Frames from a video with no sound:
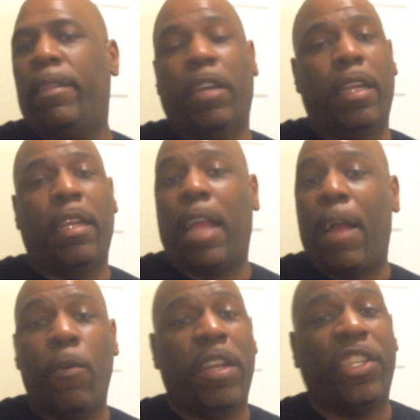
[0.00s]
Look,
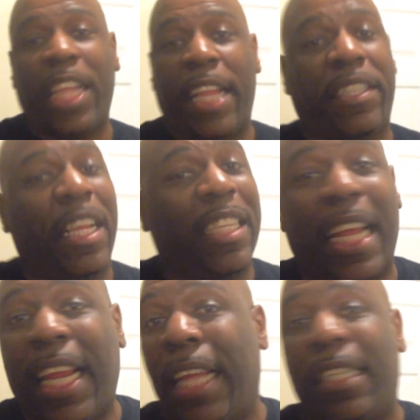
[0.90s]
I want to change
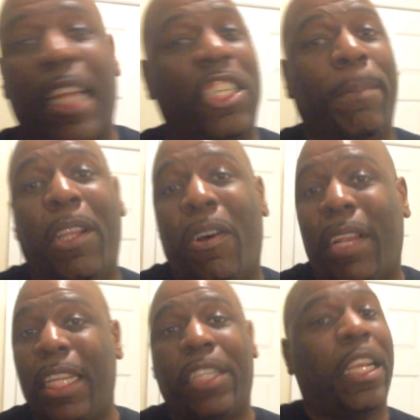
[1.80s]
things. I can't change them
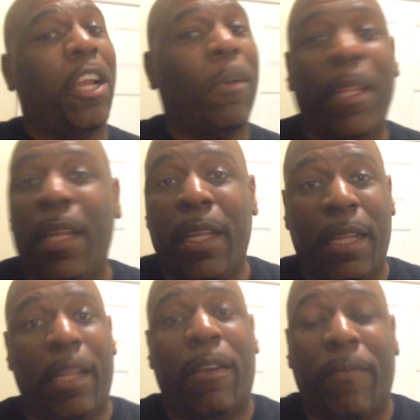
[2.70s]
alone. I need your help.
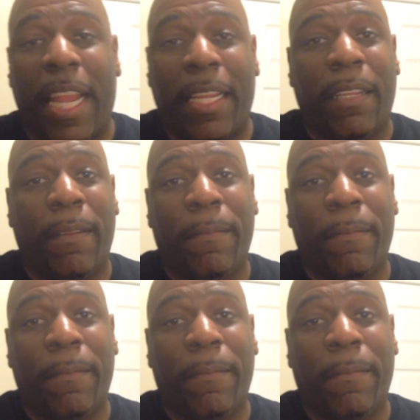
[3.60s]
All right?